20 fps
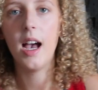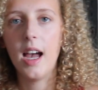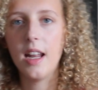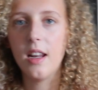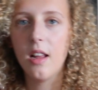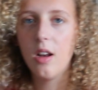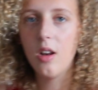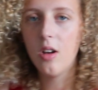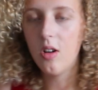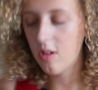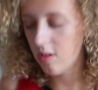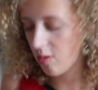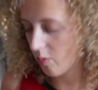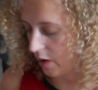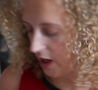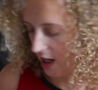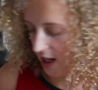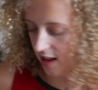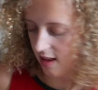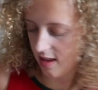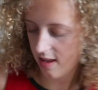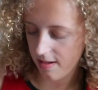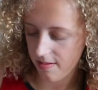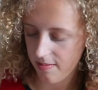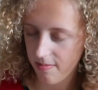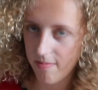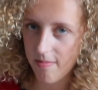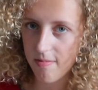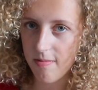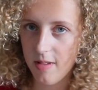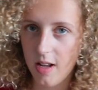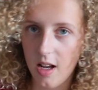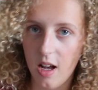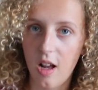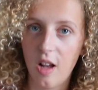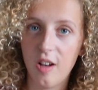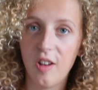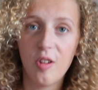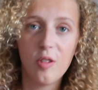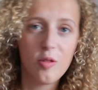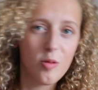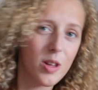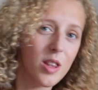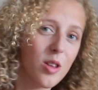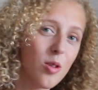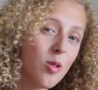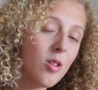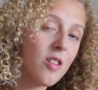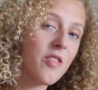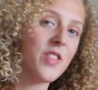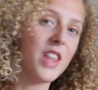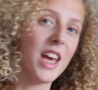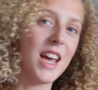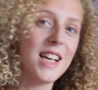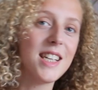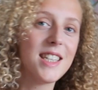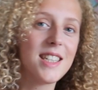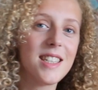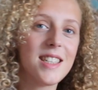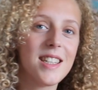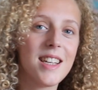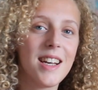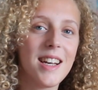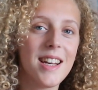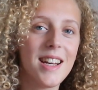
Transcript: And along with all of this,